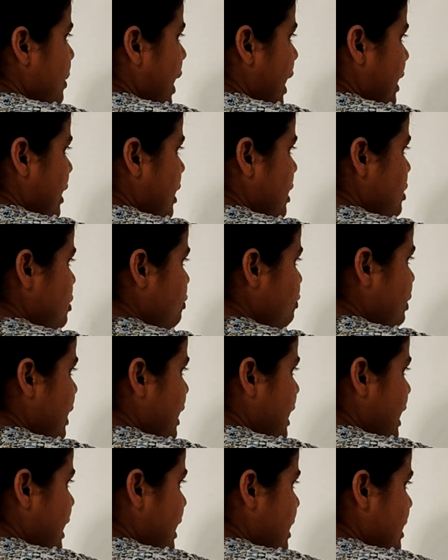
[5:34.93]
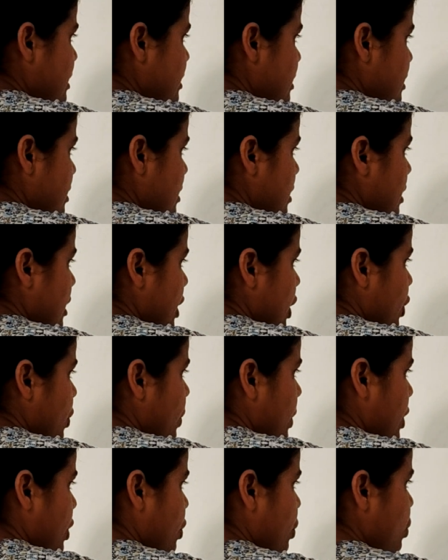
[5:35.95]
minus VT is
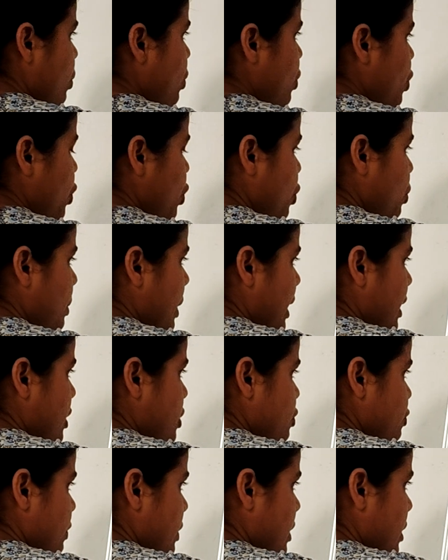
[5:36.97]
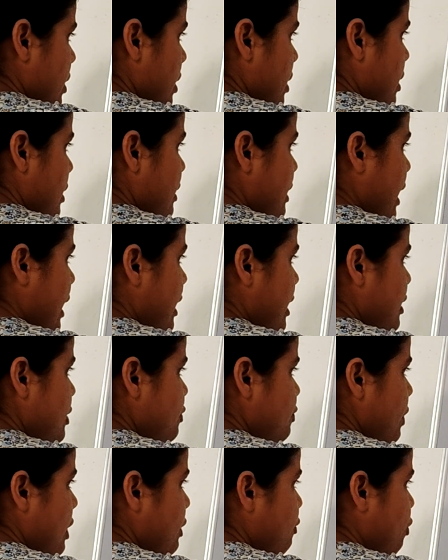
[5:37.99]
equal to 2 minus 1, that is
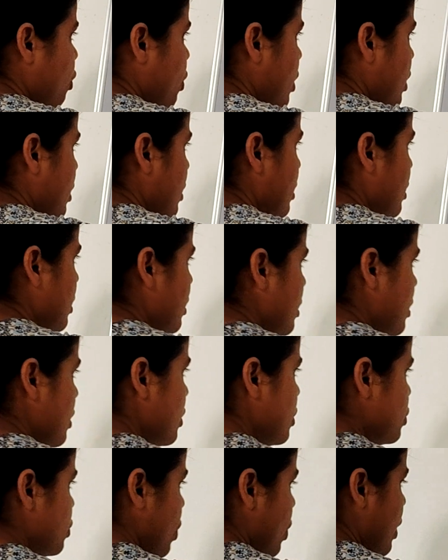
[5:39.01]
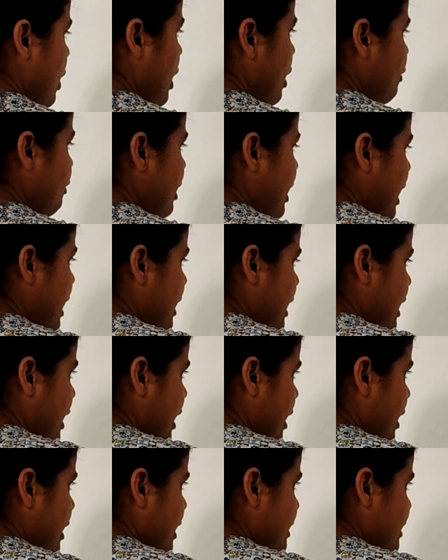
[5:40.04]
1 volt. So here we can
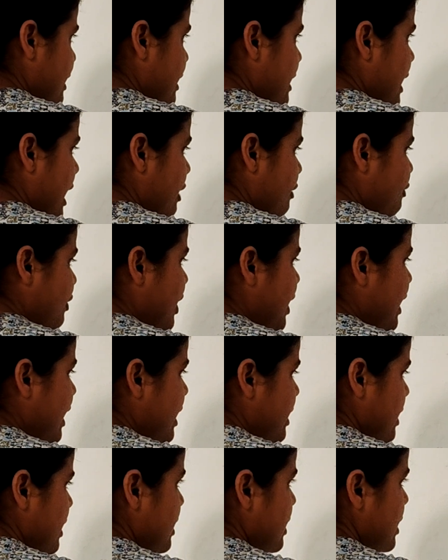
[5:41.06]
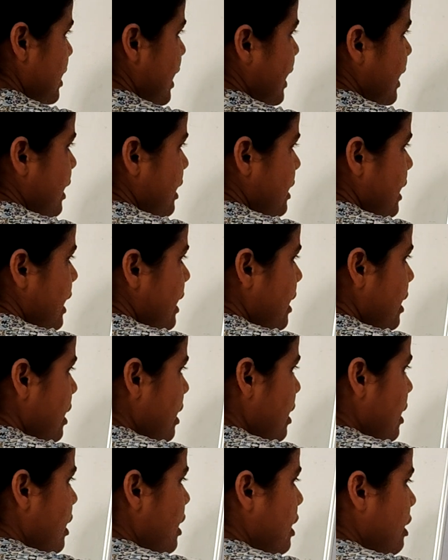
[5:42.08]
clearly see that VDS is greater than
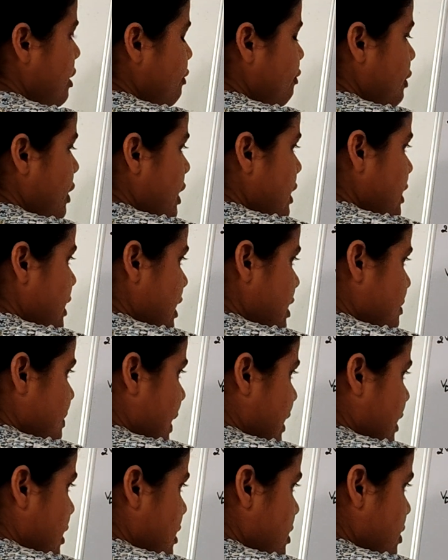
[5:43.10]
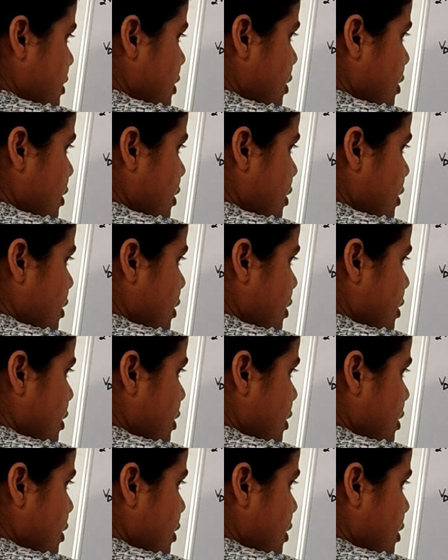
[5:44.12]
VGS minus